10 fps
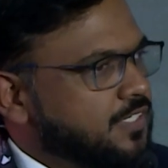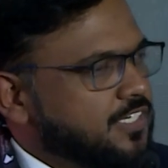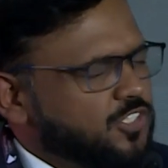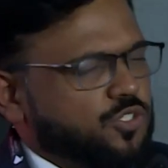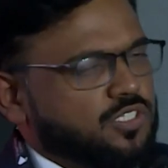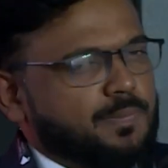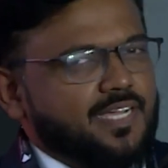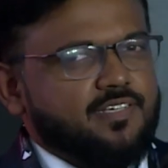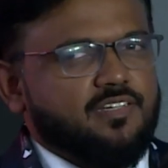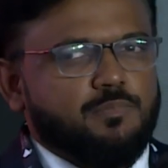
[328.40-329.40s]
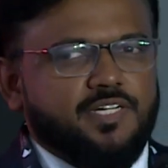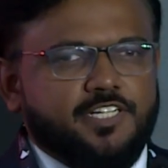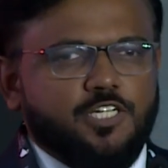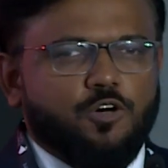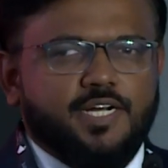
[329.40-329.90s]
So the banking
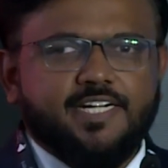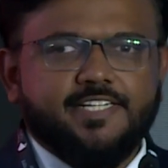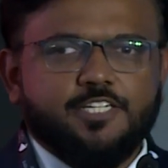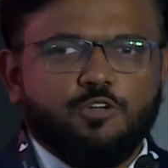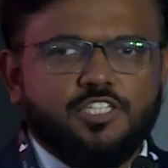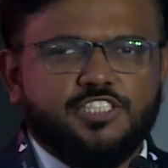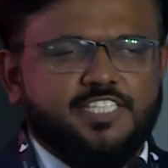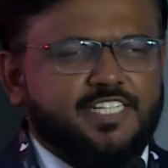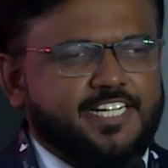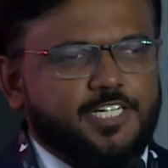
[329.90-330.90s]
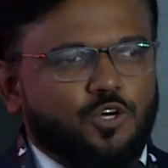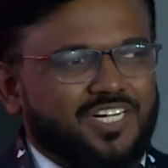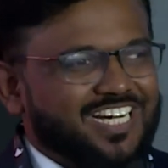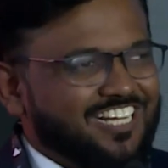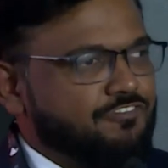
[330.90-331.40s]
community or any technology need not
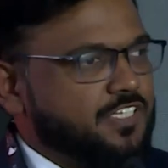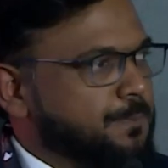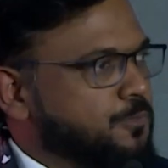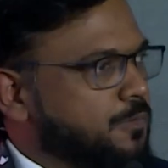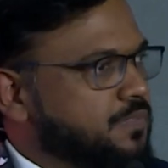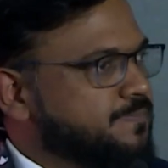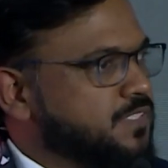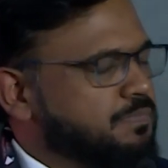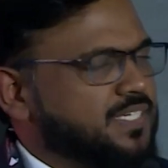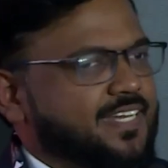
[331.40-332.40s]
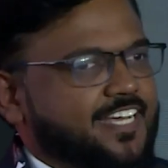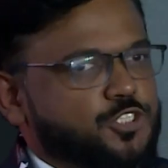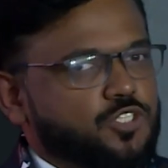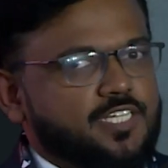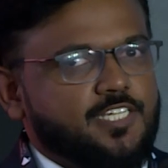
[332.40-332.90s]
live with the problems, but can
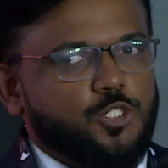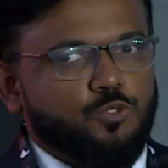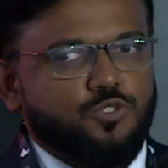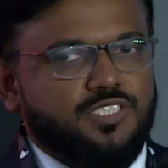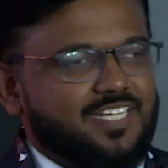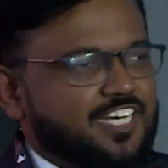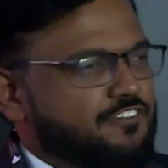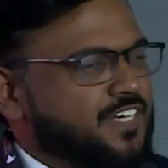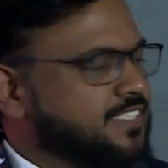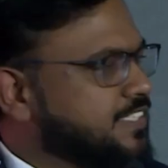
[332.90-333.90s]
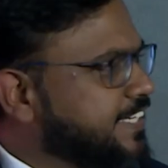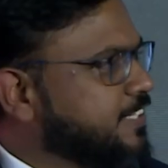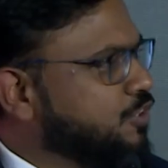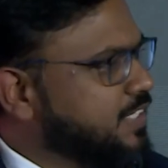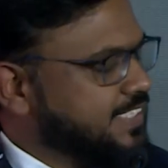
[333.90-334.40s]
actually use and leverage the
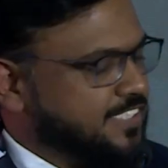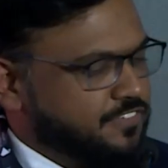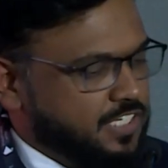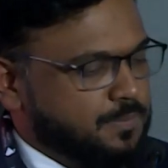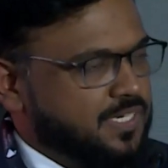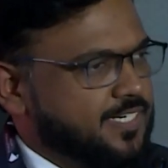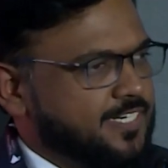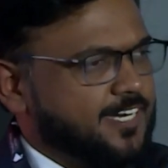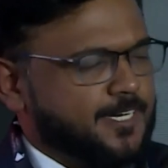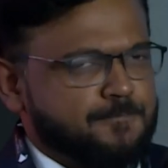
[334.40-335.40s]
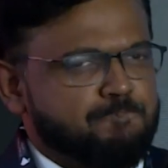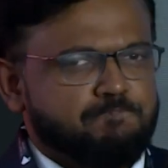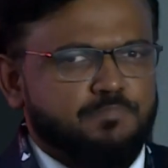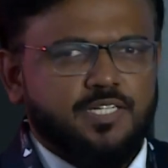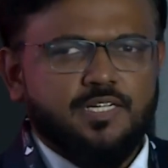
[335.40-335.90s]
technologies available at hand.
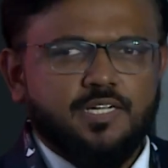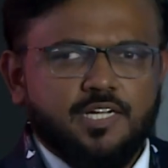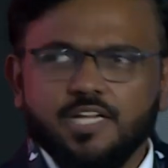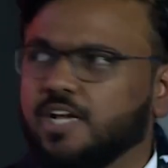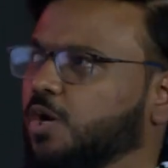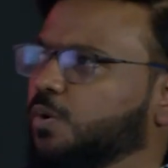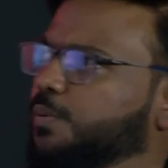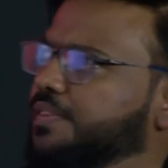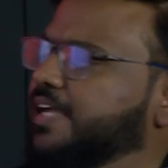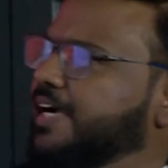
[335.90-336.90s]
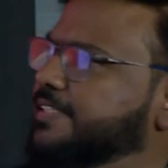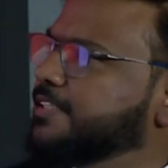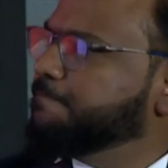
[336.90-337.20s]
With that,